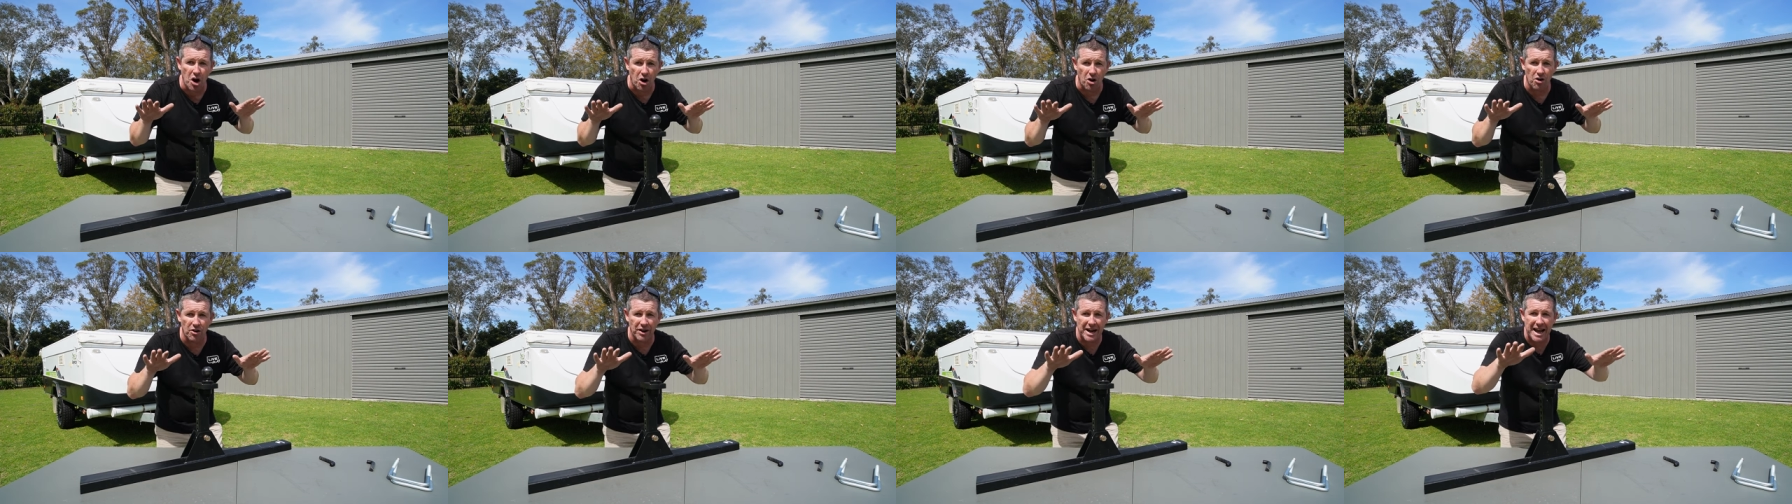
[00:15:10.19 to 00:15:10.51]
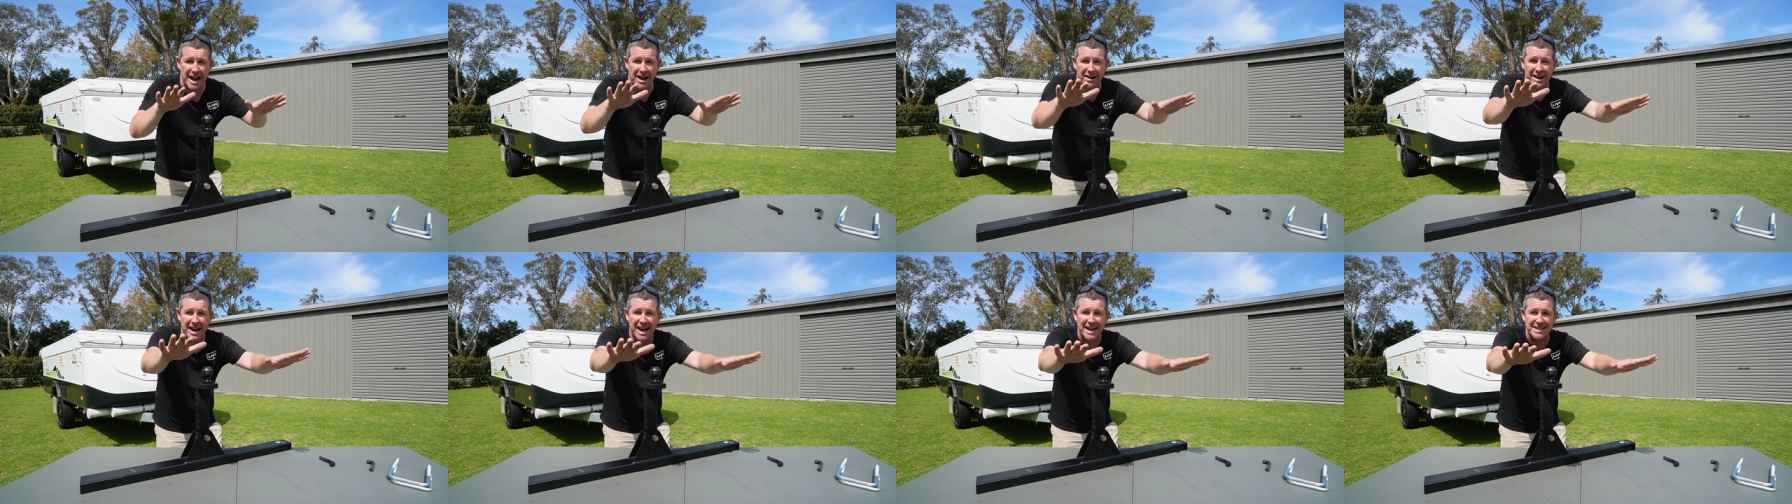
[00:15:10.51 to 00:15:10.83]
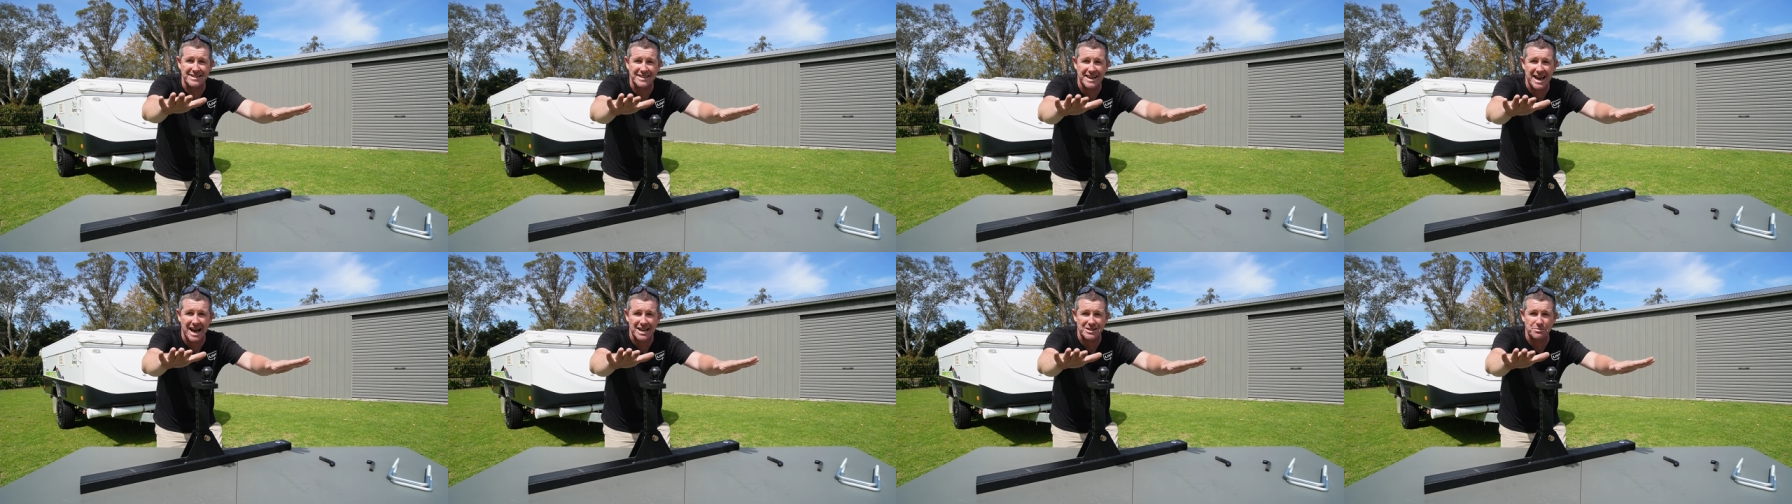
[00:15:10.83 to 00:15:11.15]
or in our
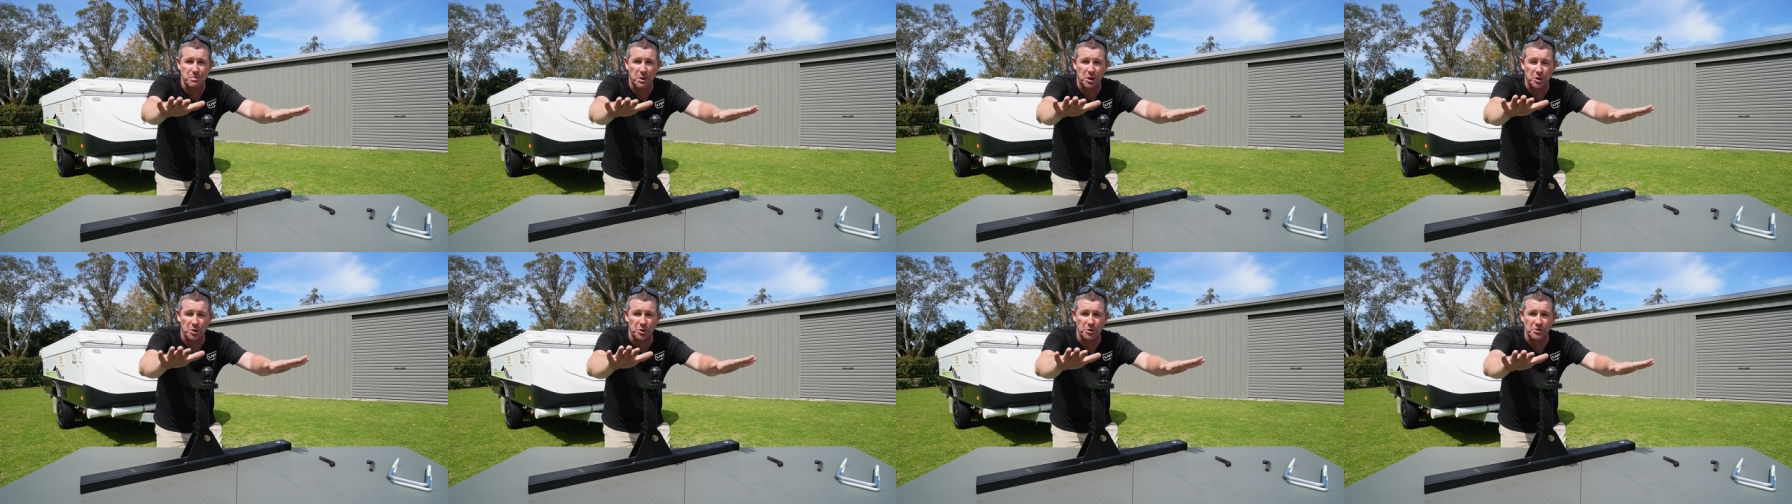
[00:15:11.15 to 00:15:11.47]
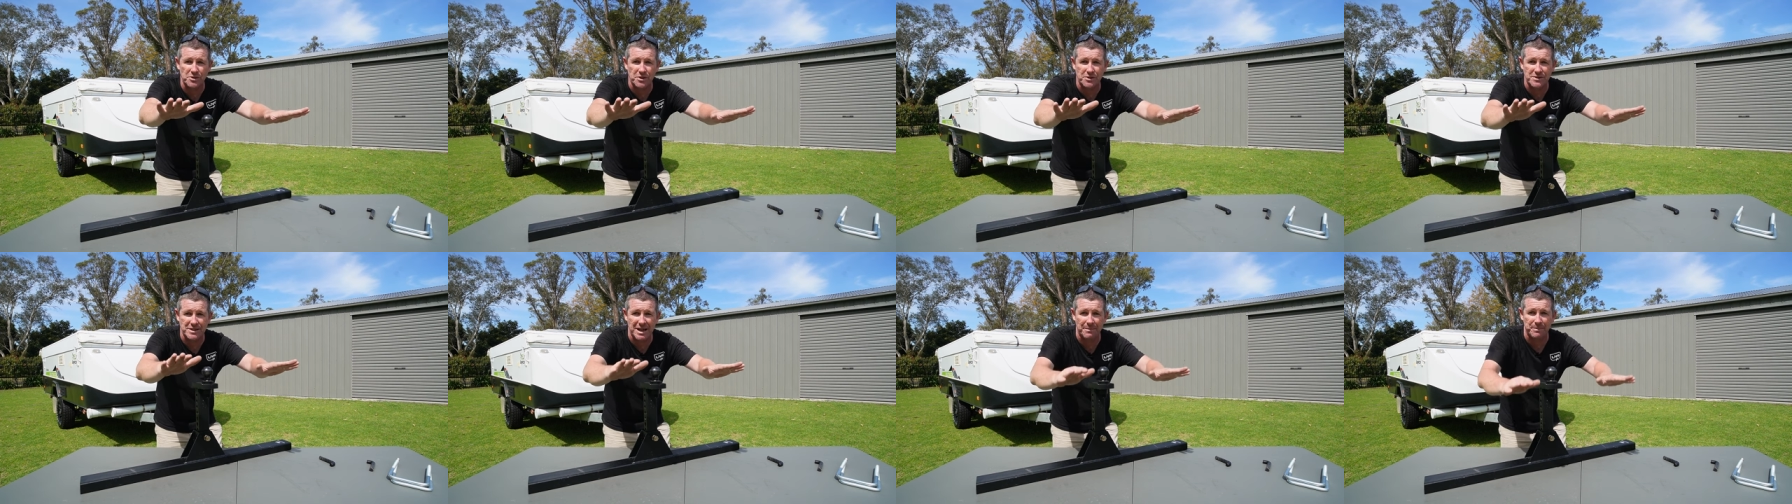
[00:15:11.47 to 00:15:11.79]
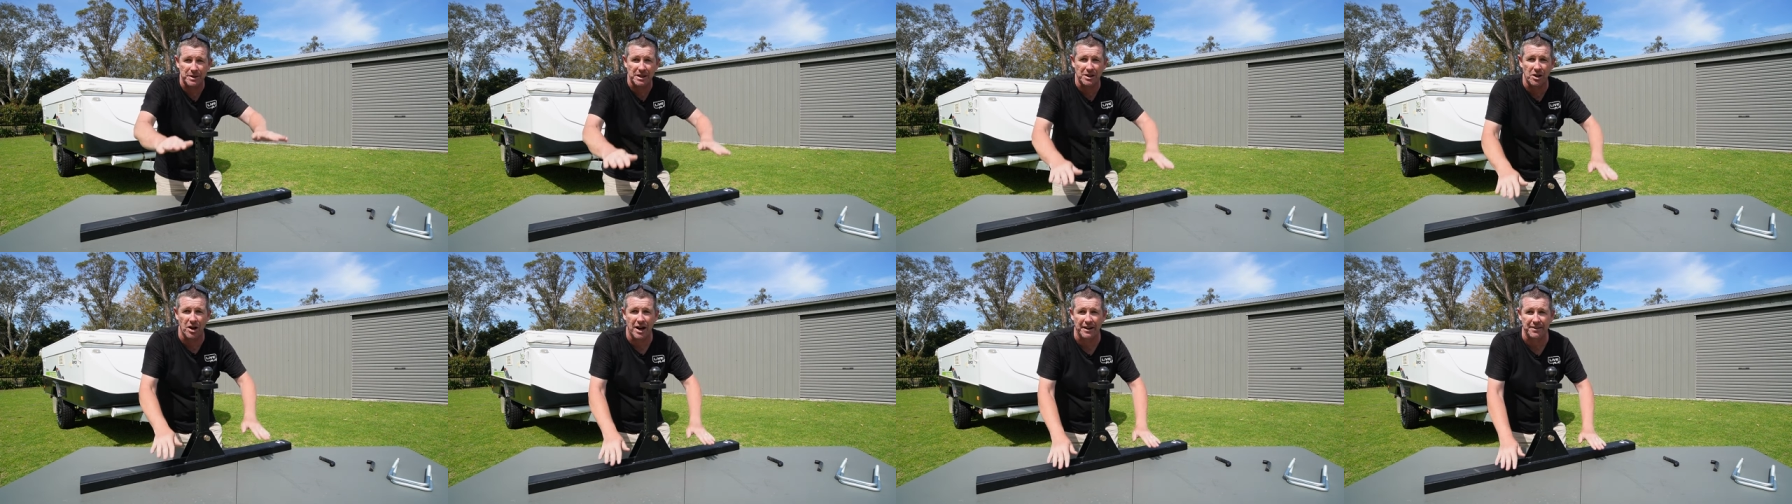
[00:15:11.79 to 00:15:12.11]
case, gas bottles or
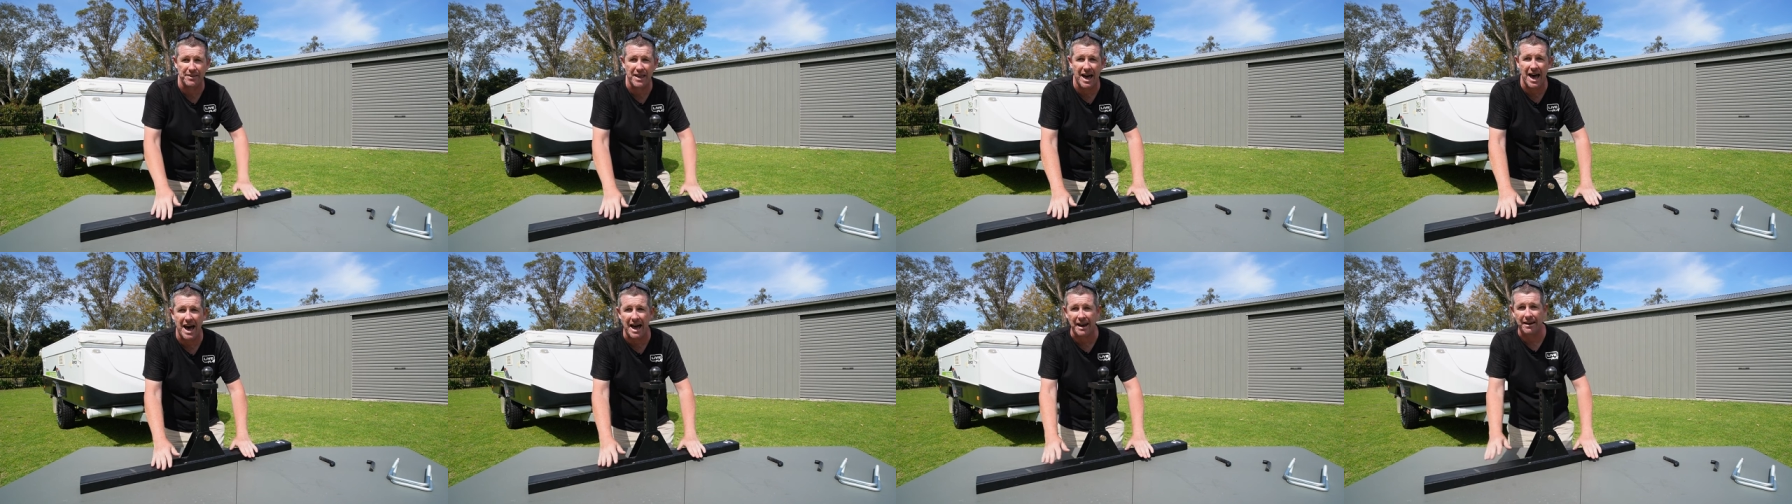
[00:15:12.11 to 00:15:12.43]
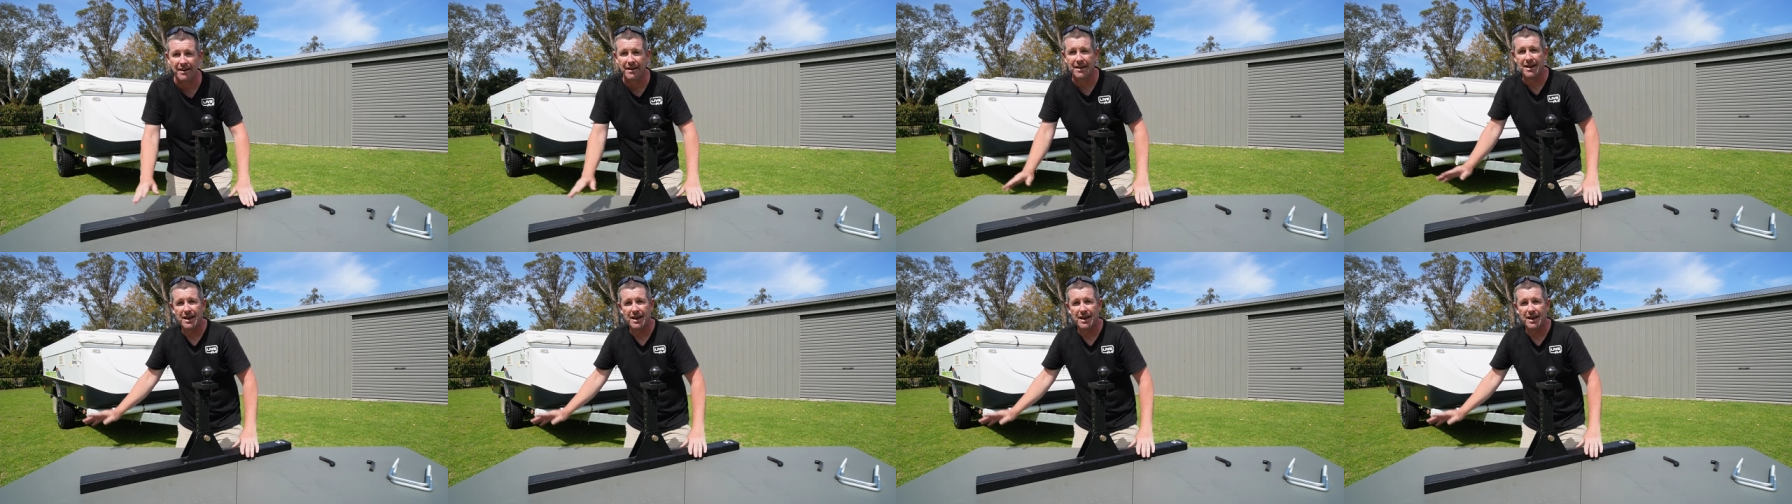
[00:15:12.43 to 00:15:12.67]
something like that.